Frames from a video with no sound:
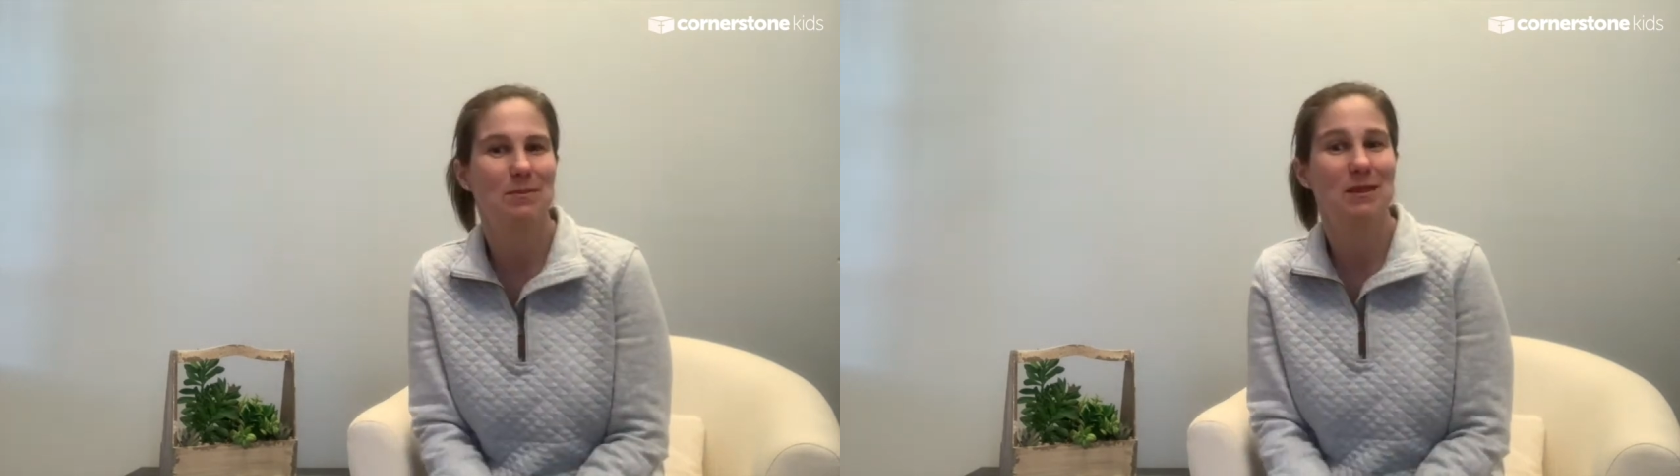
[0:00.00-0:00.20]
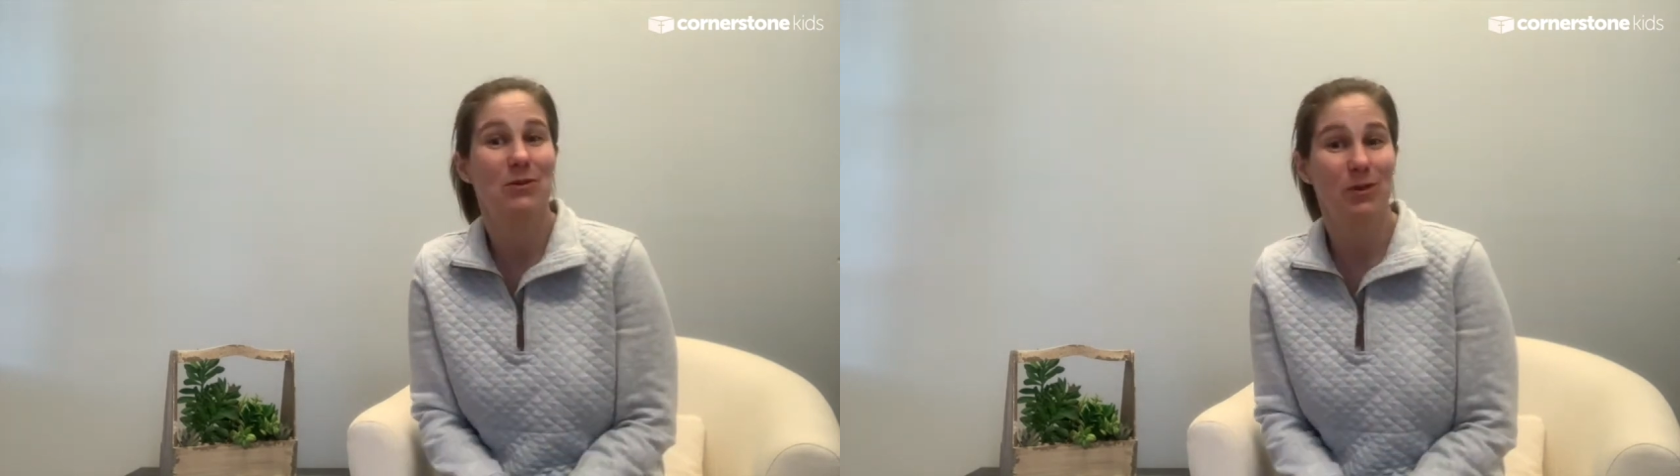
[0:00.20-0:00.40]

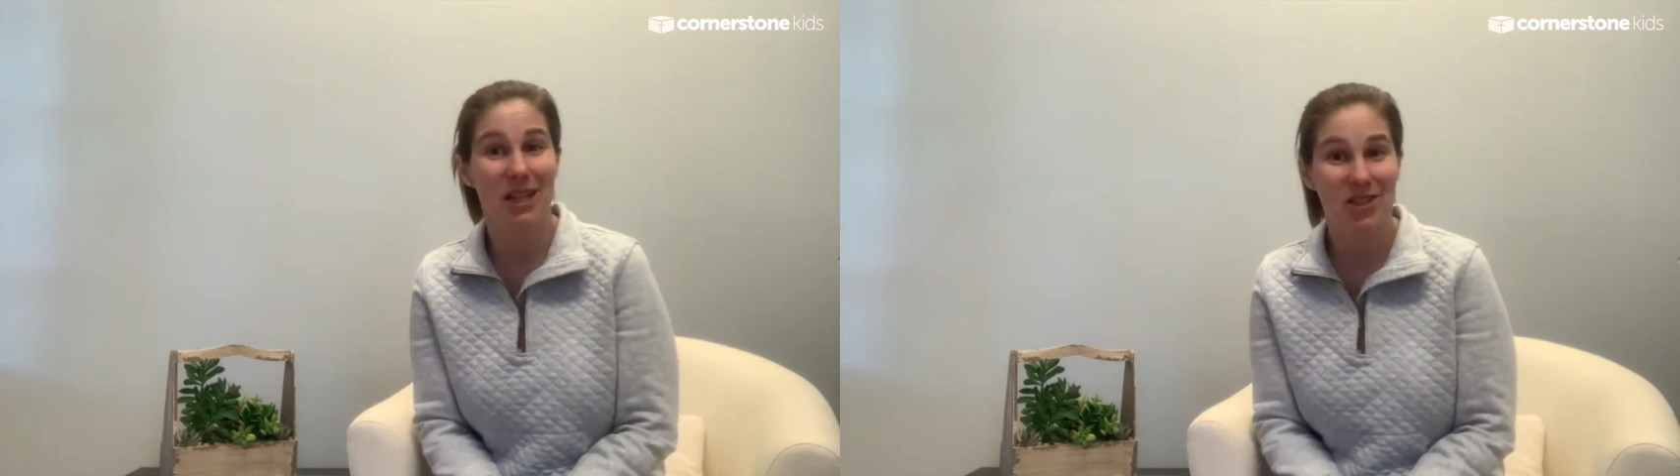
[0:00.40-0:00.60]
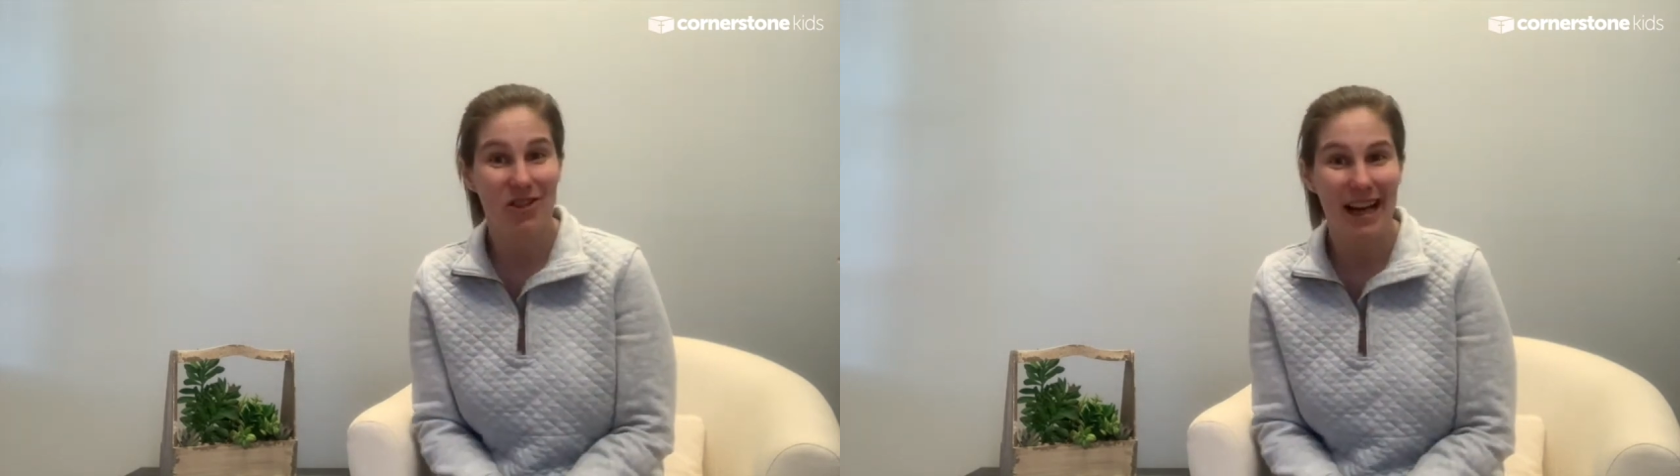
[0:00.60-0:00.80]
Miss
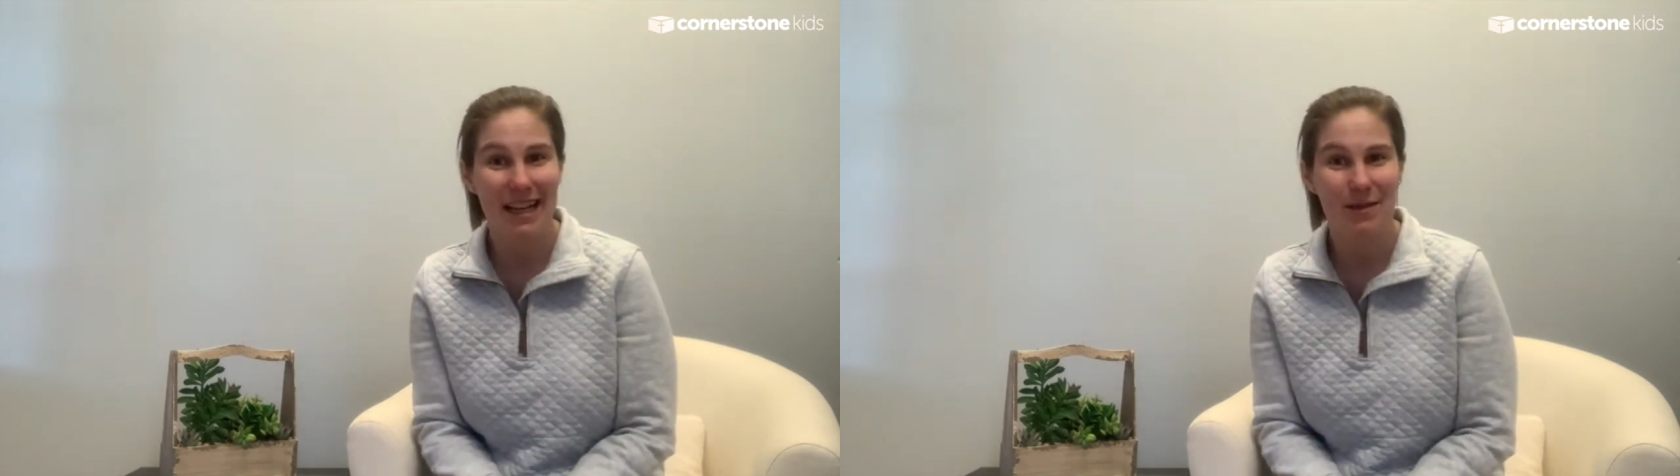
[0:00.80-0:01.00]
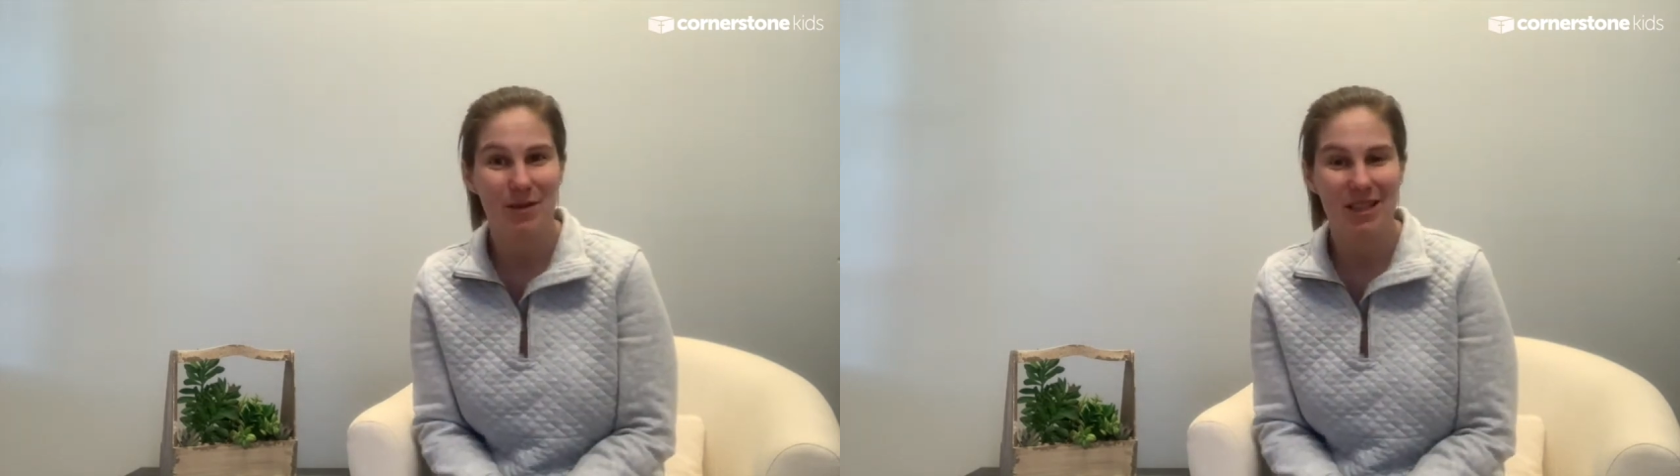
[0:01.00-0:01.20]
Rachel
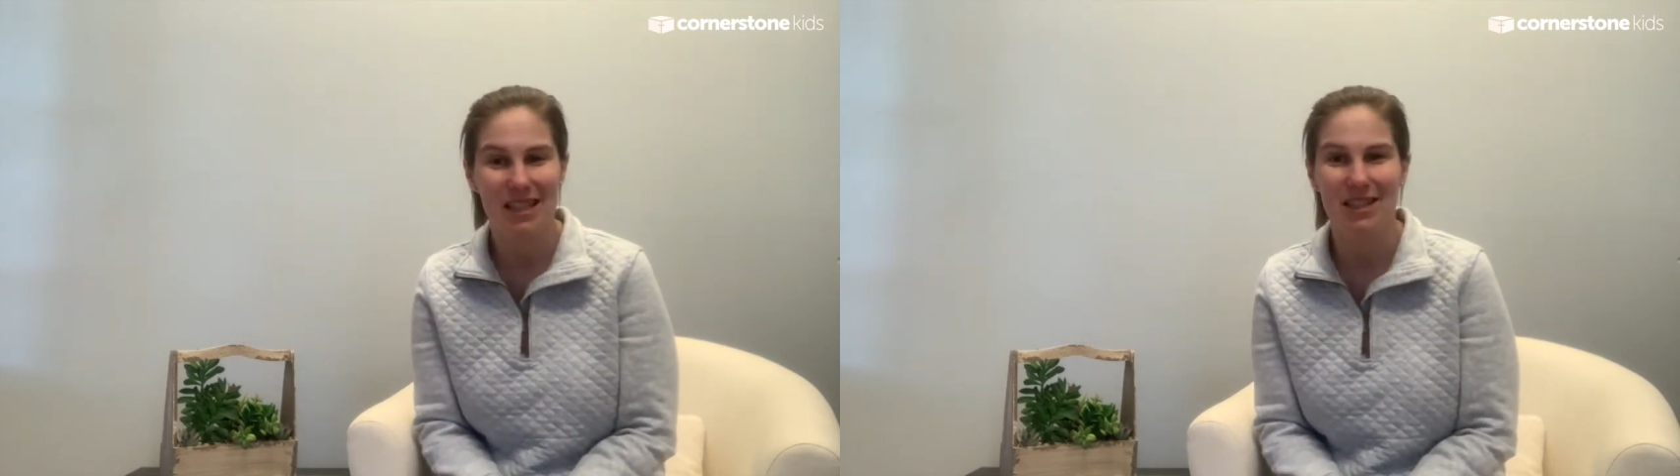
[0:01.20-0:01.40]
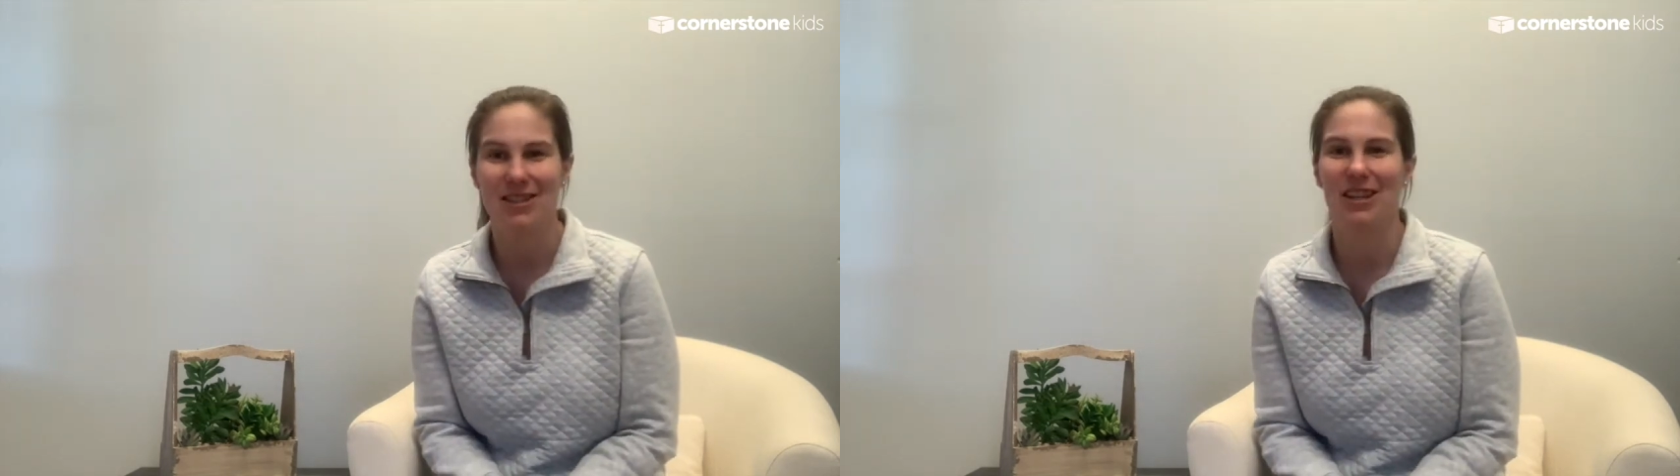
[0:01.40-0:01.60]
has been
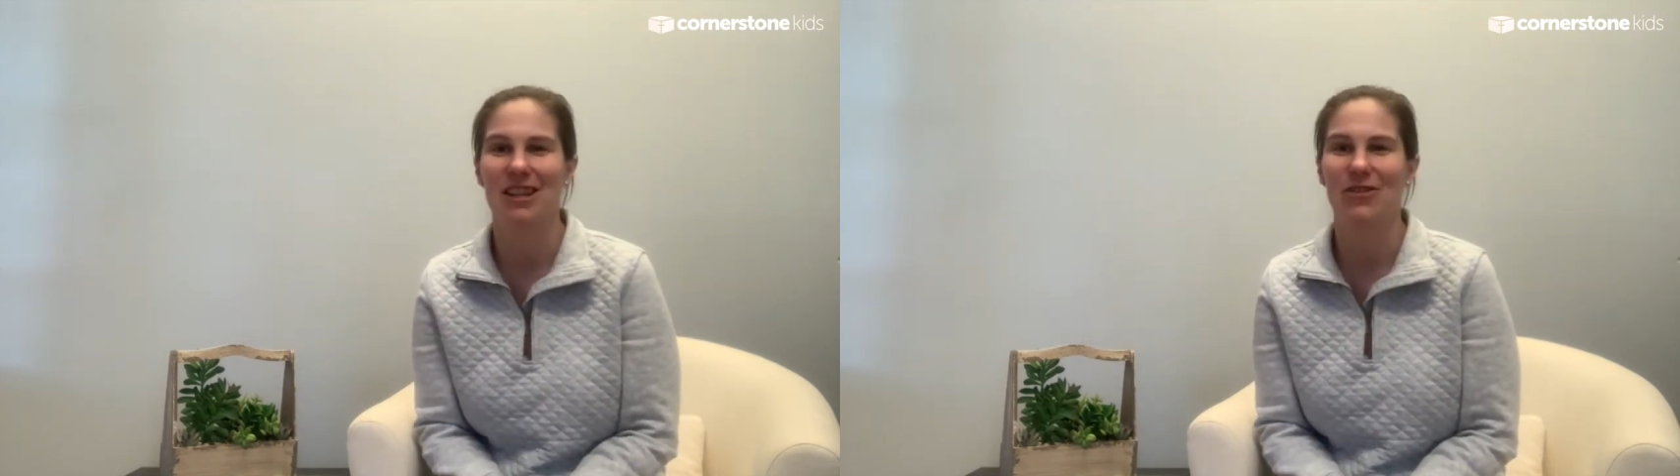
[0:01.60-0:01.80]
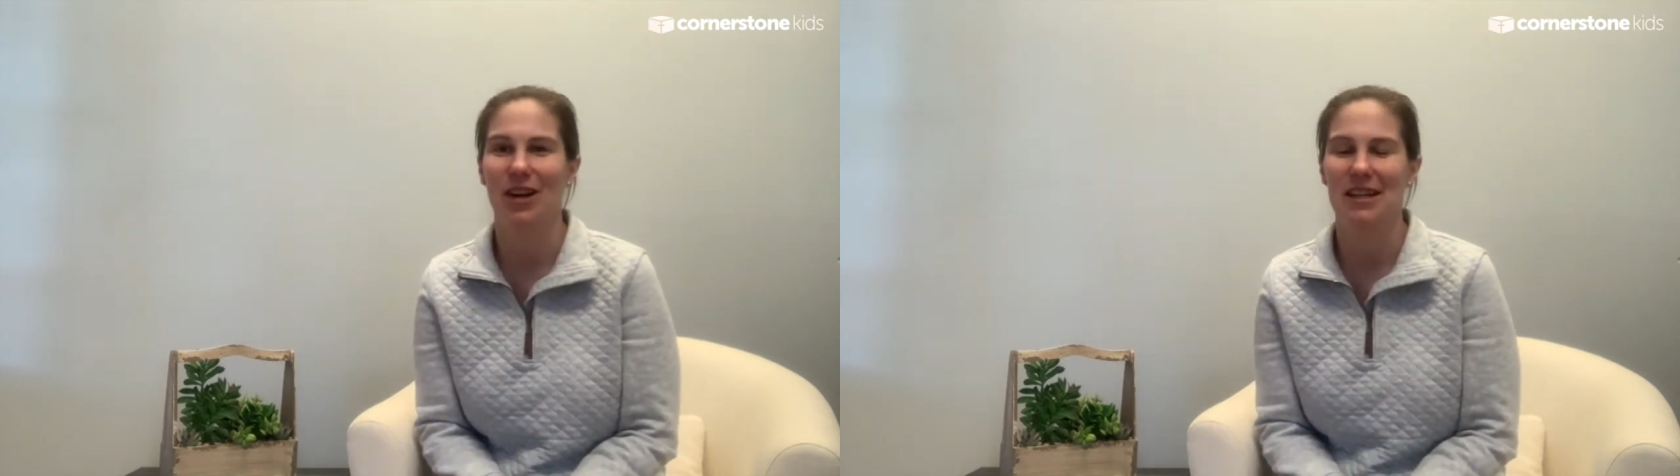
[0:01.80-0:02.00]
teaching
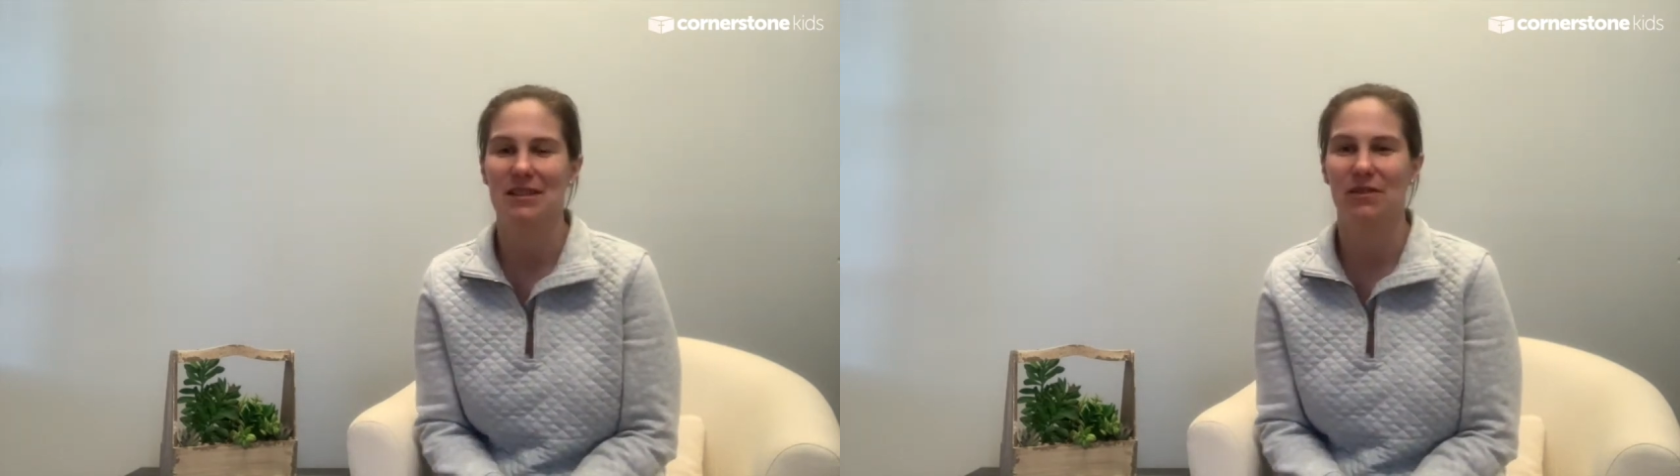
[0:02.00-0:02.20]
you guys